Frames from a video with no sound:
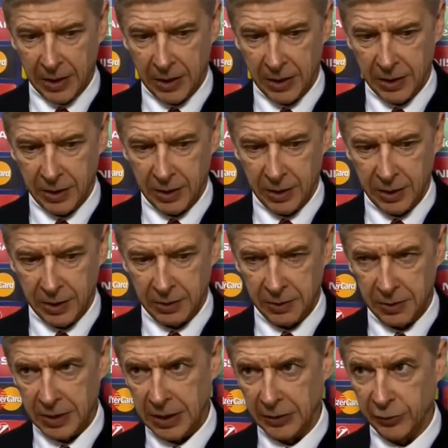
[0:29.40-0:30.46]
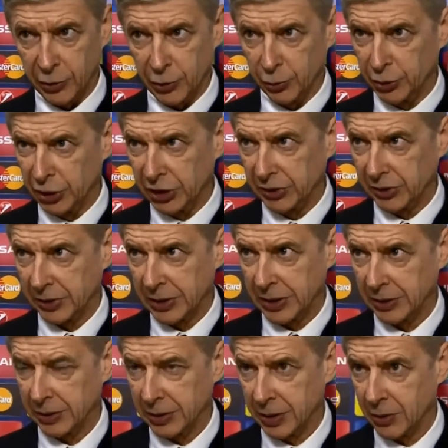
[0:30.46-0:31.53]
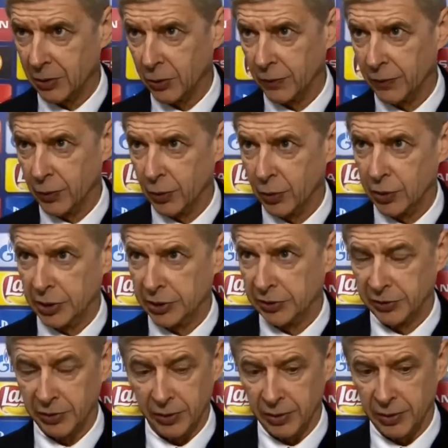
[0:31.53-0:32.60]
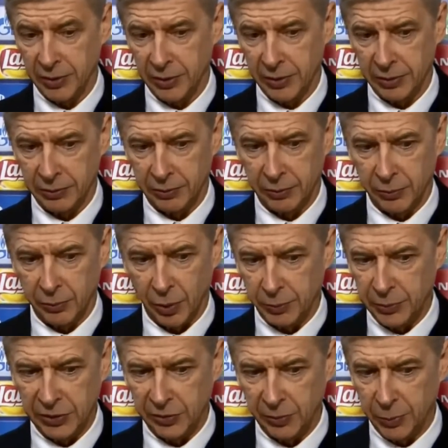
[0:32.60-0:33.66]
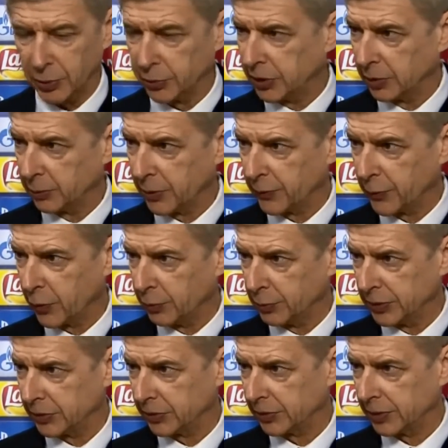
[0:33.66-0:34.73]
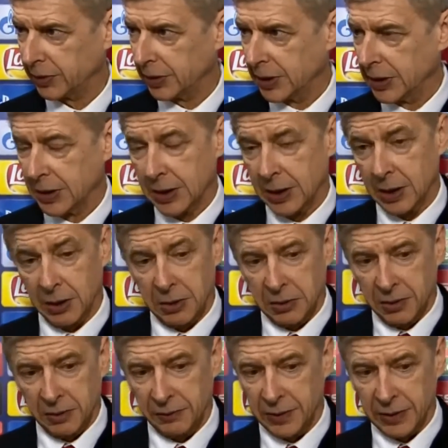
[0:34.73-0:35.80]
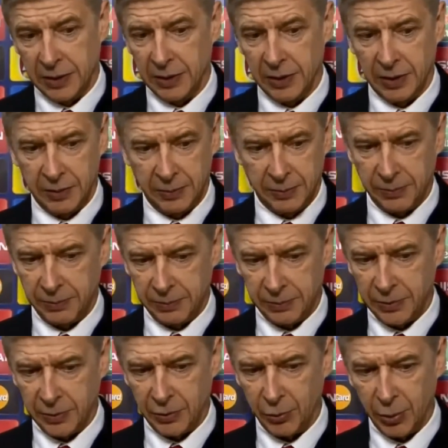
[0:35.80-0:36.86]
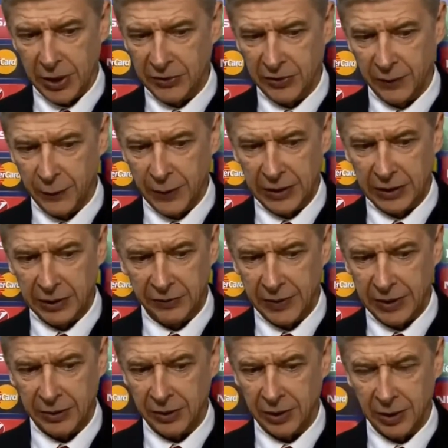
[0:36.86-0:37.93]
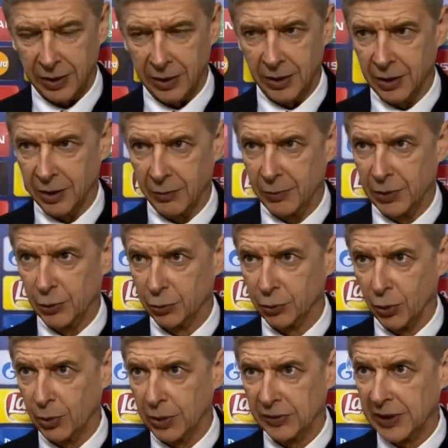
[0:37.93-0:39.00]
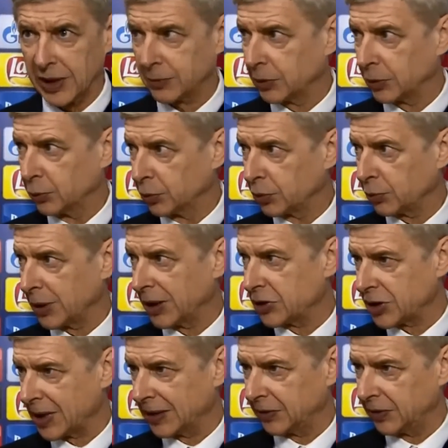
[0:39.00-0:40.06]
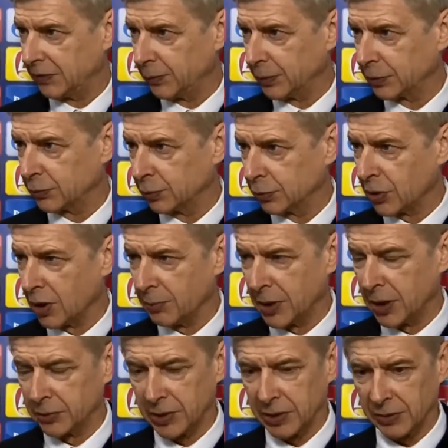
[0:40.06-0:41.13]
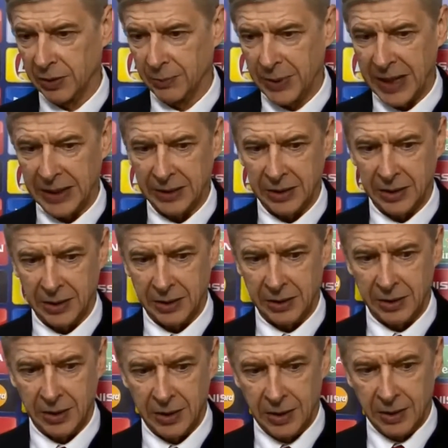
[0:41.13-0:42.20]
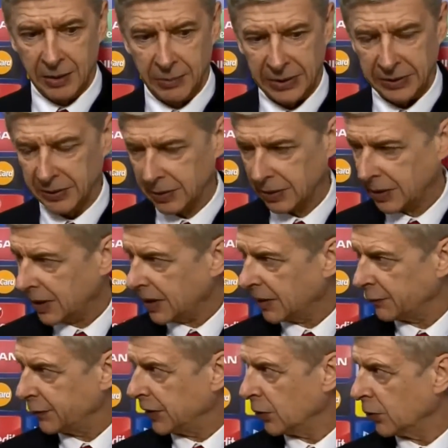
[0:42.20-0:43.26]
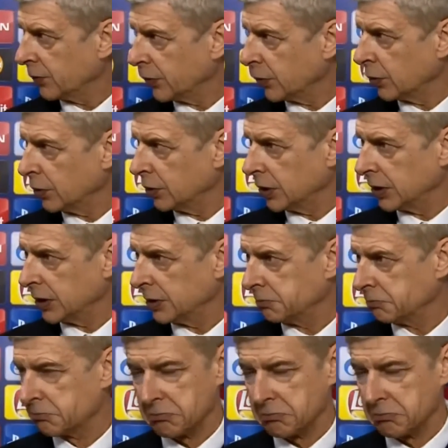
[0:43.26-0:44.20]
uh, as a unit, and uh, overall it's a top disappointing performance. The crazy thing is that we looked always like we could create chances, we could come out at the back. But I feel overall uh,